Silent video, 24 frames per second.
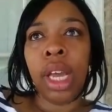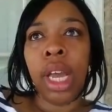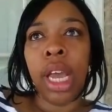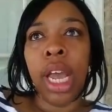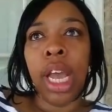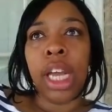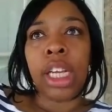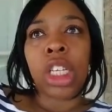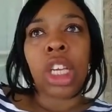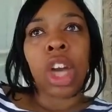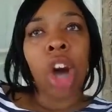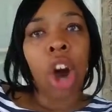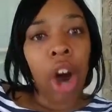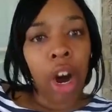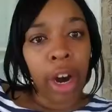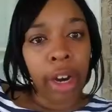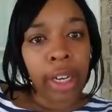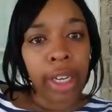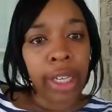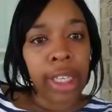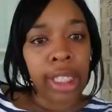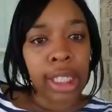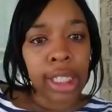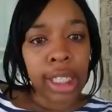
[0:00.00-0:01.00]
It's
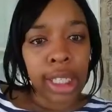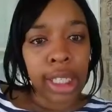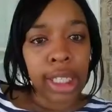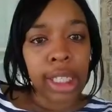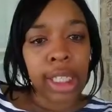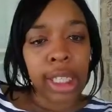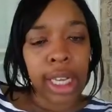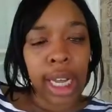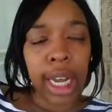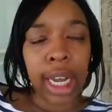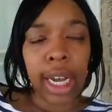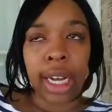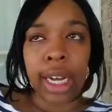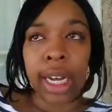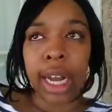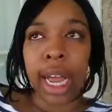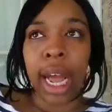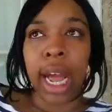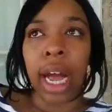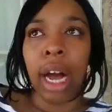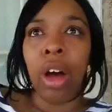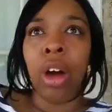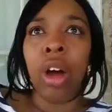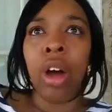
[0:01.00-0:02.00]
harder to see Satan
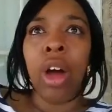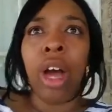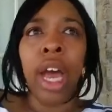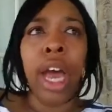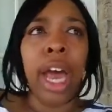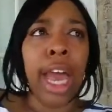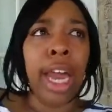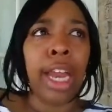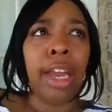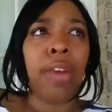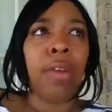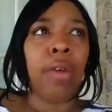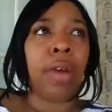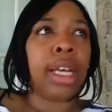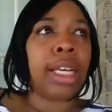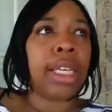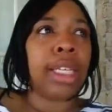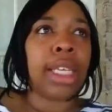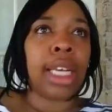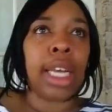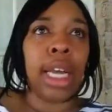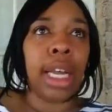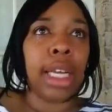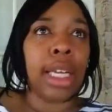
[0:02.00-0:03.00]
now. And you can
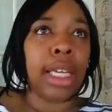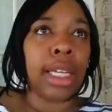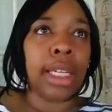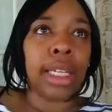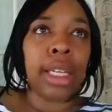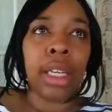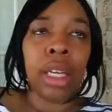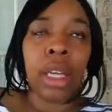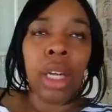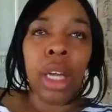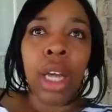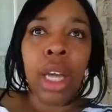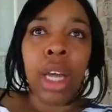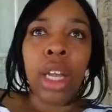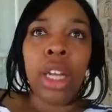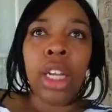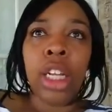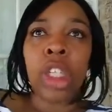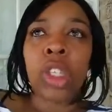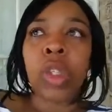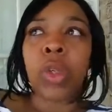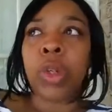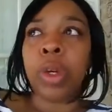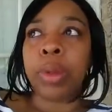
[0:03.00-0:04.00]
tell it. The
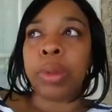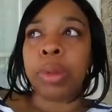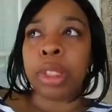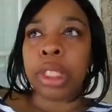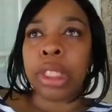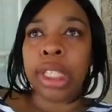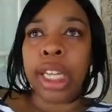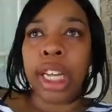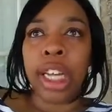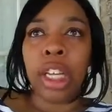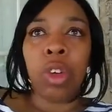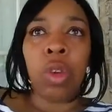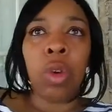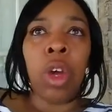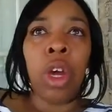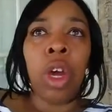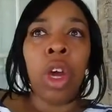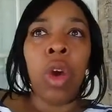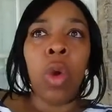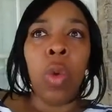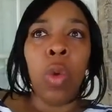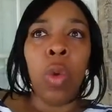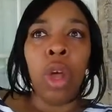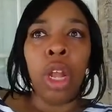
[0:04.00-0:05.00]
scripture says
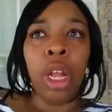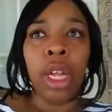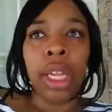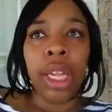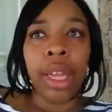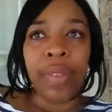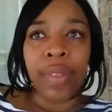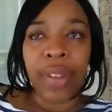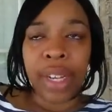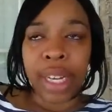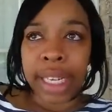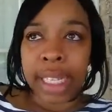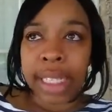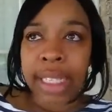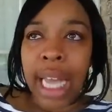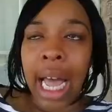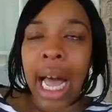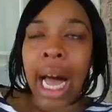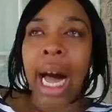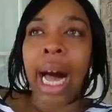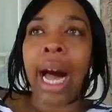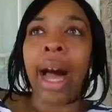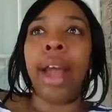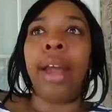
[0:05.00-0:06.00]
we'll live in a
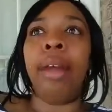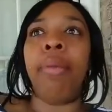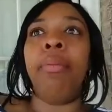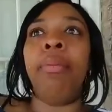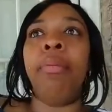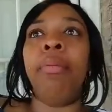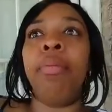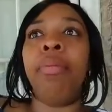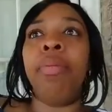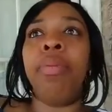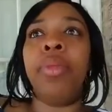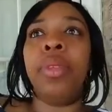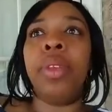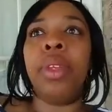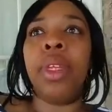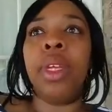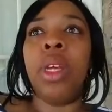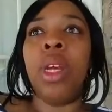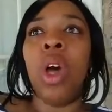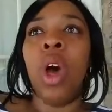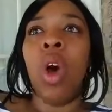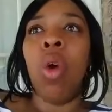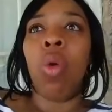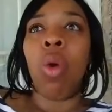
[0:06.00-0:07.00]
time
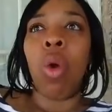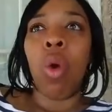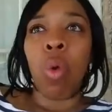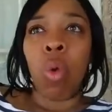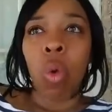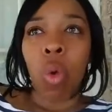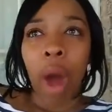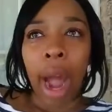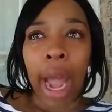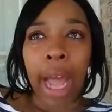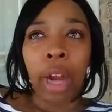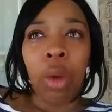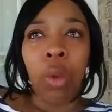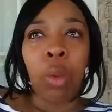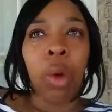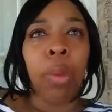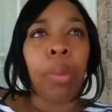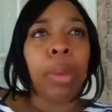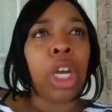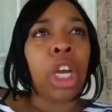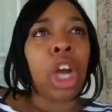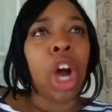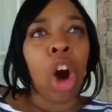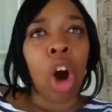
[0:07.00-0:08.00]
where right will
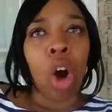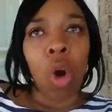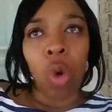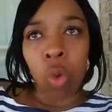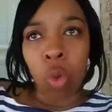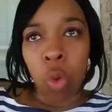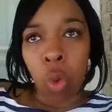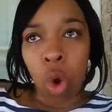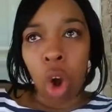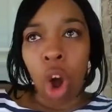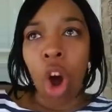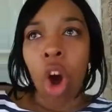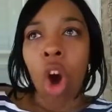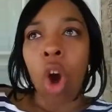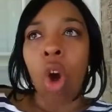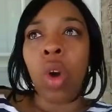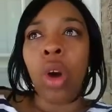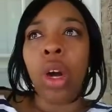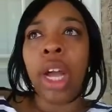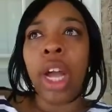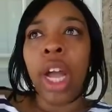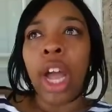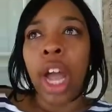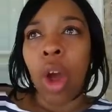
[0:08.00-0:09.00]
be called wrong
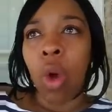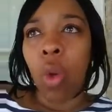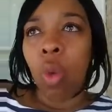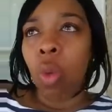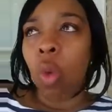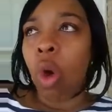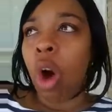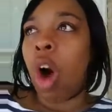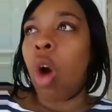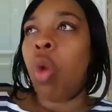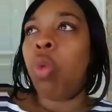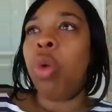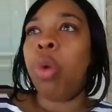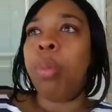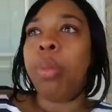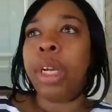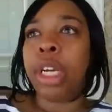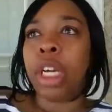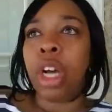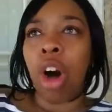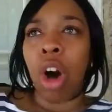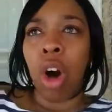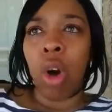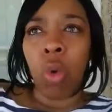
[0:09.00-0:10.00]
and wrong will be
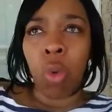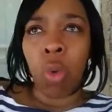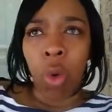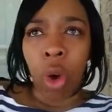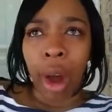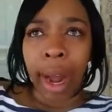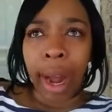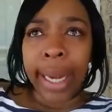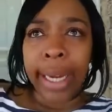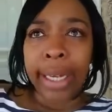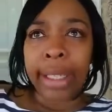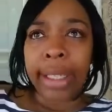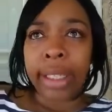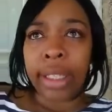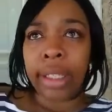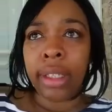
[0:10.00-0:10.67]
called right.